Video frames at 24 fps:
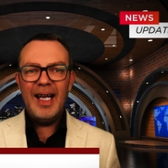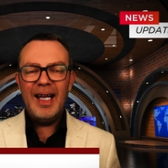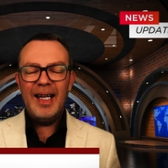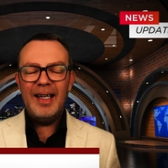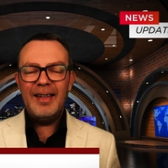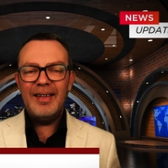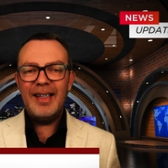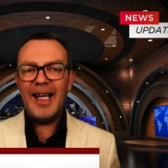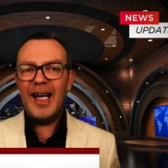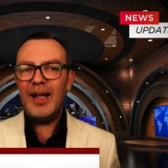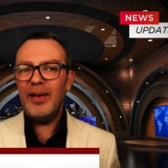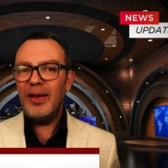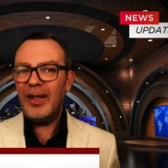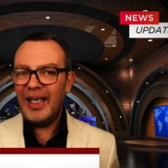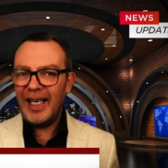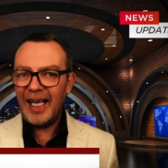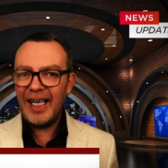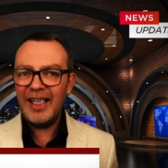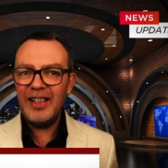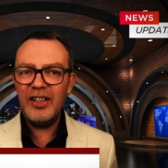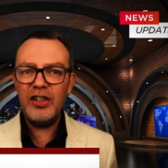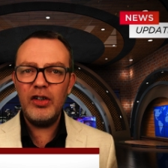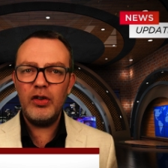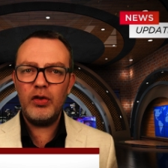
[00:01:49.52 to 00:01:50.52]
Now, the
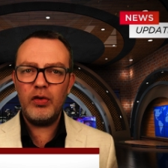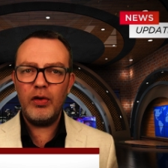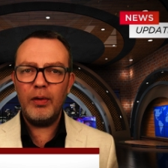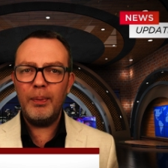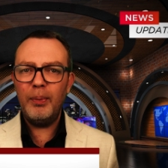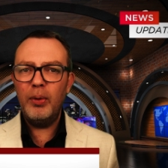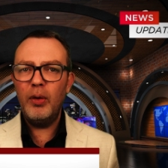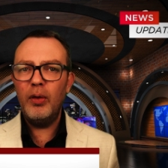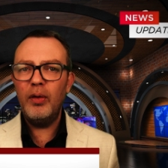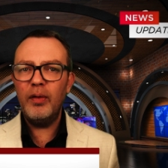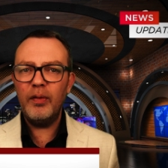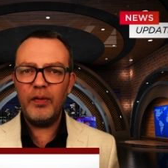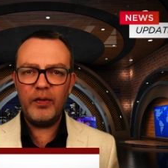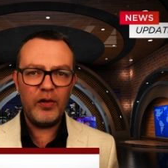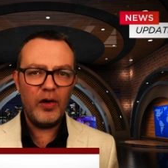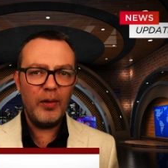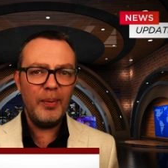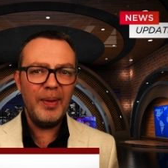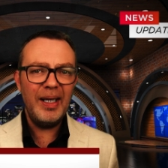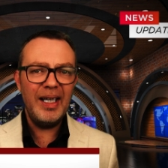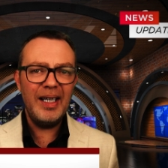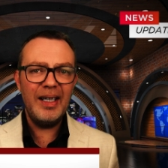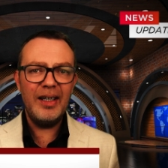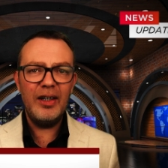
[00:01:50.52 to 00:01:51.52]
latest report from
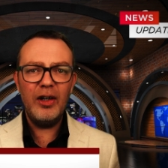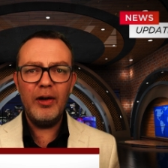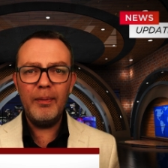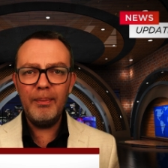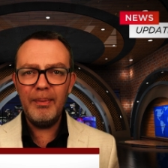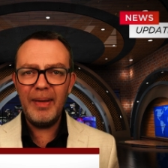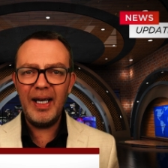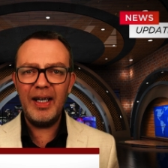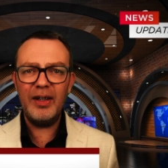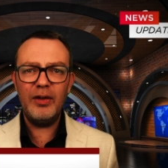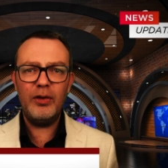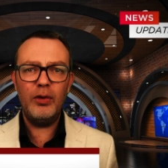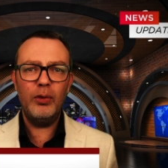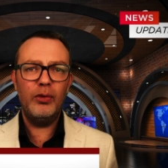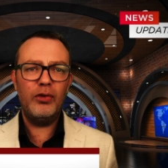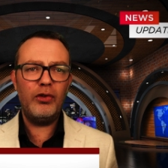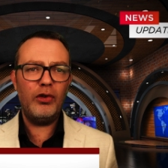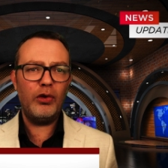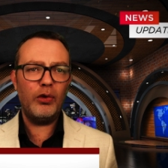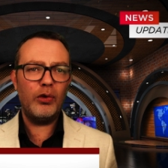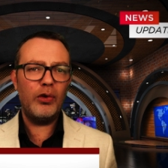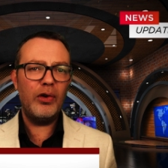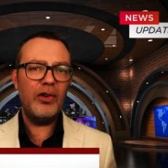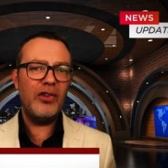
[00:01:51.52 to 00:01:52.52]
Ian on medical
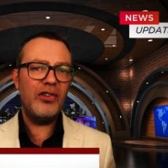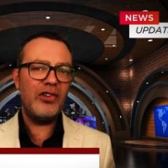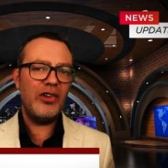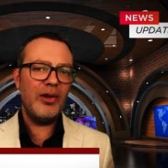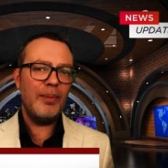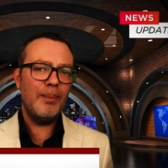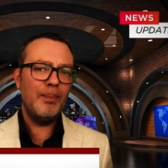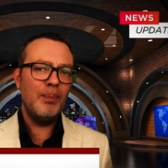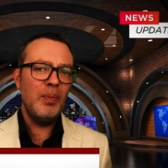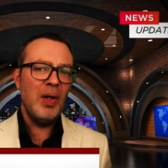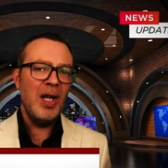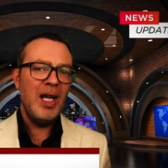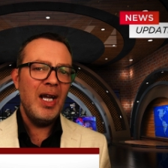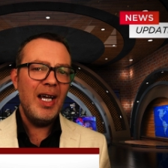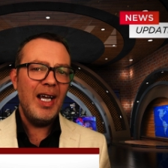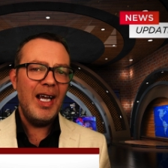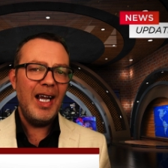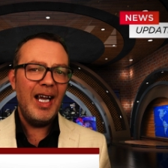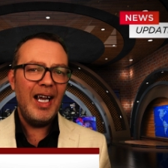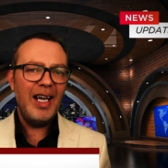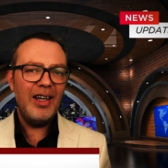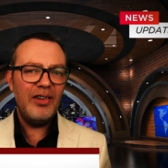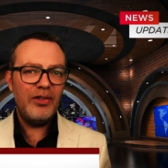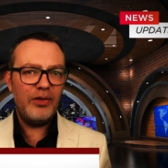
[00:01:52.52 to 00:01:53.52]
tourism
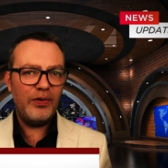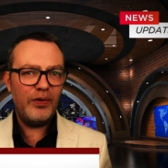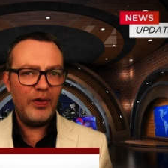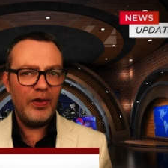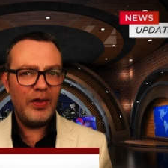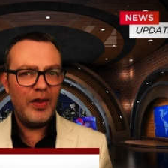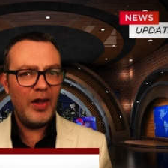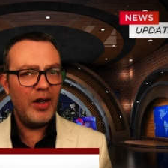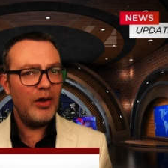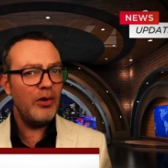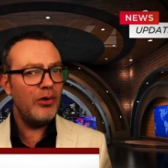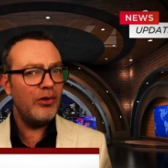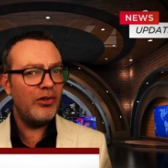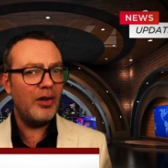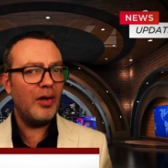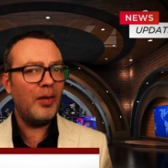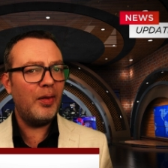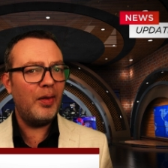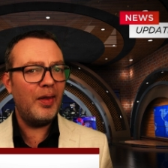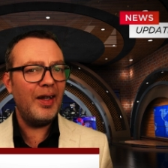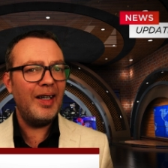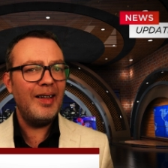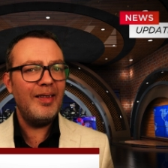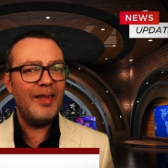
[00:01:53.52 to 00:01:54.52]
is for those that
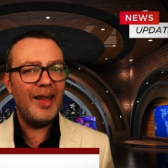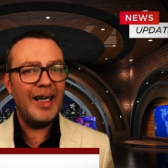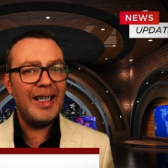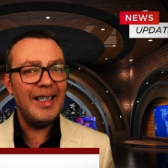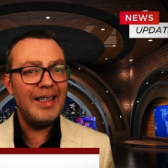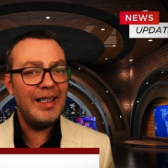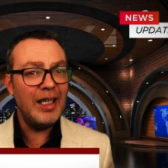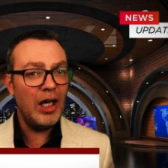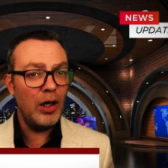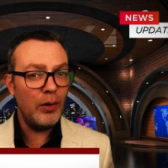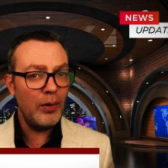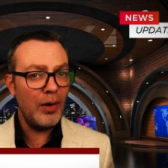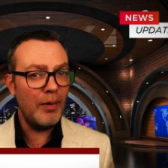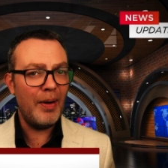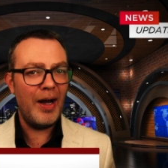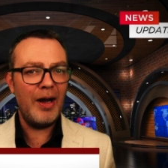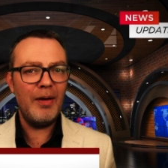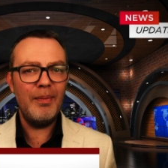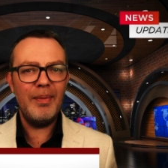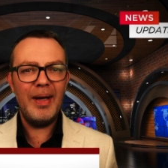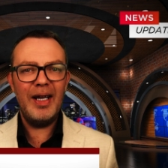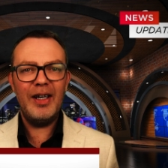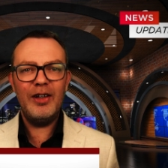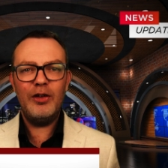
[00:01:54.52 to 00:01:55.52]
think they know
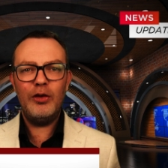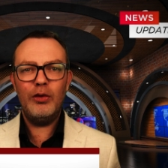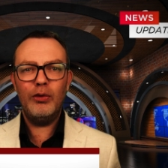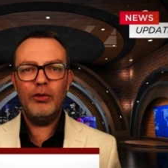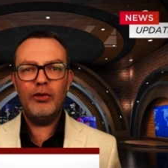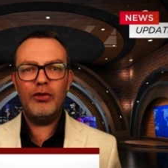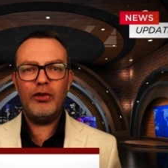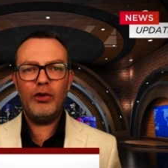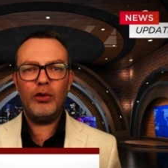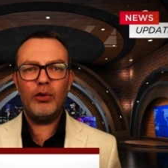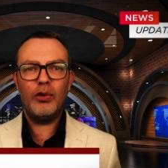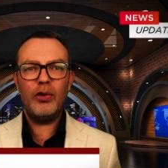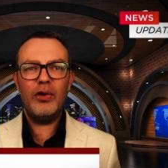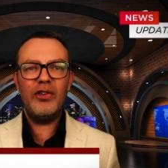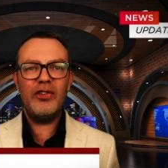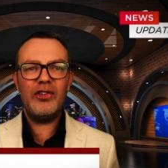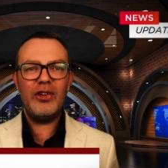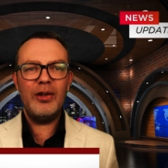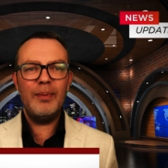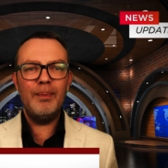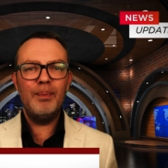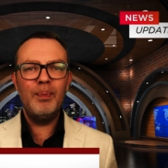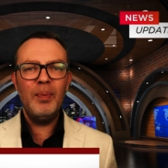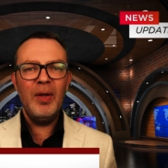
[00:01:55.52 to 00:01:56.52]
about medical
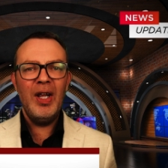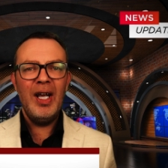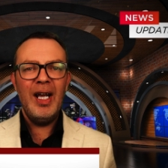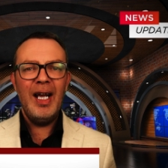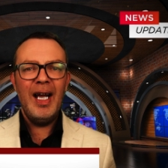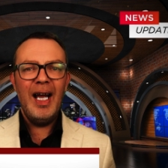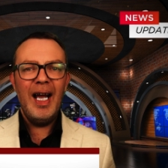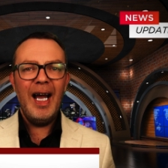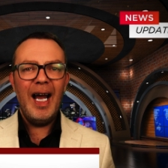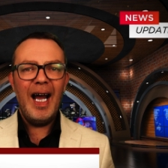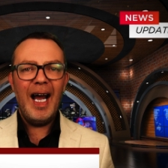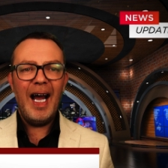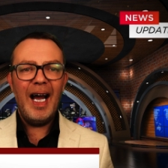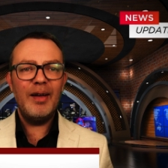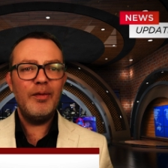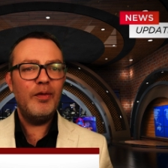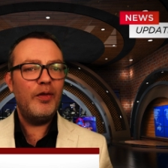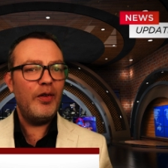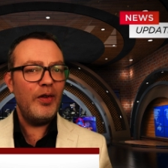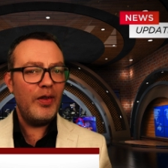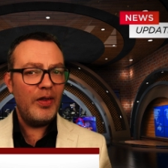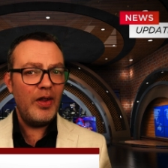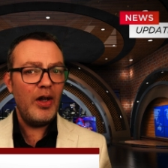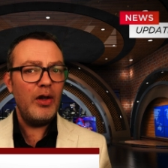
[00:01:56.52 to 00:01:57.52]
tourism and
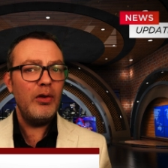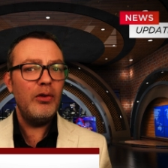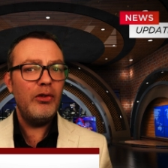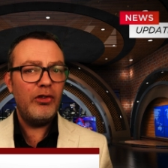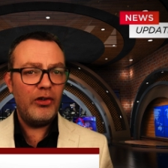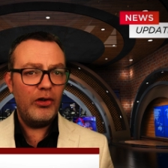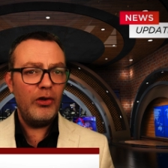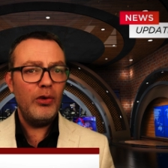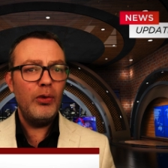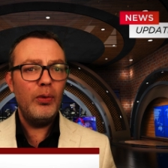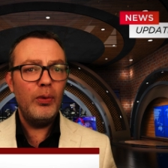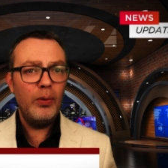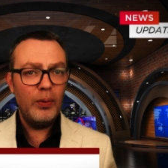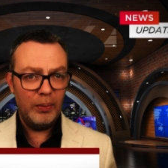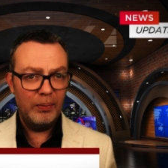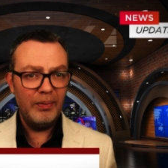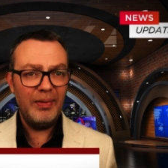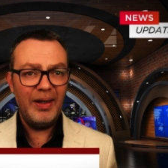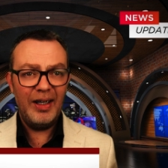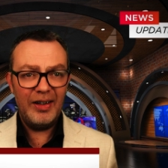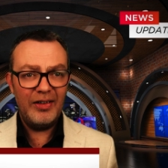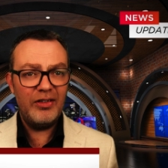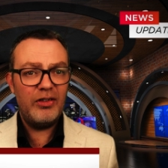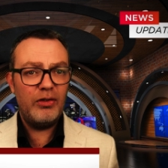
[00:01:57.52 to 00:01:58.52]
for those who
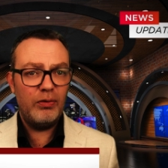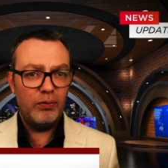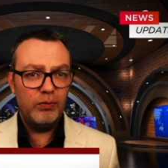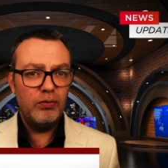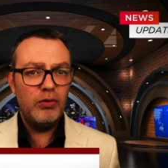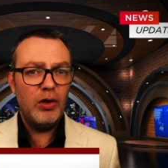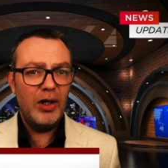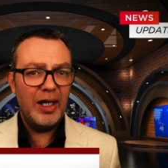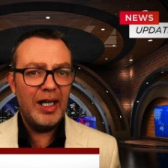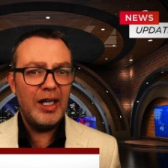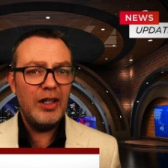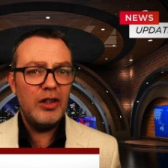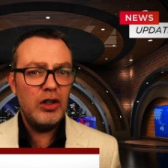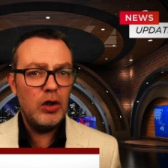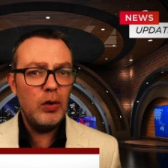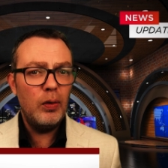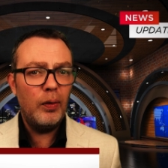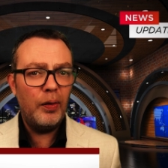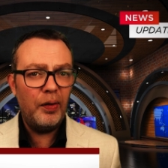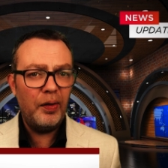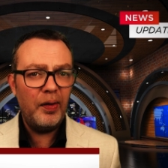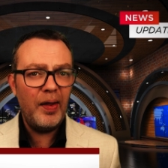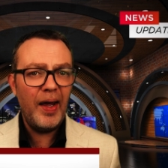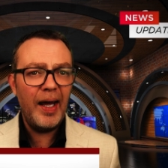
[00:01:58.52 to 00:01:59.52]
it's really a new
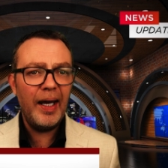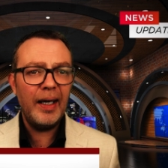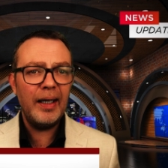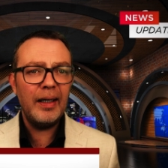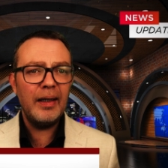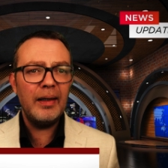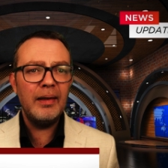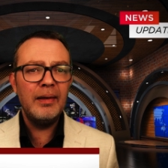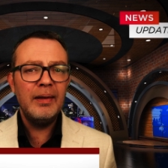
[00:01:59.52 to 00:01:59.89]
thing.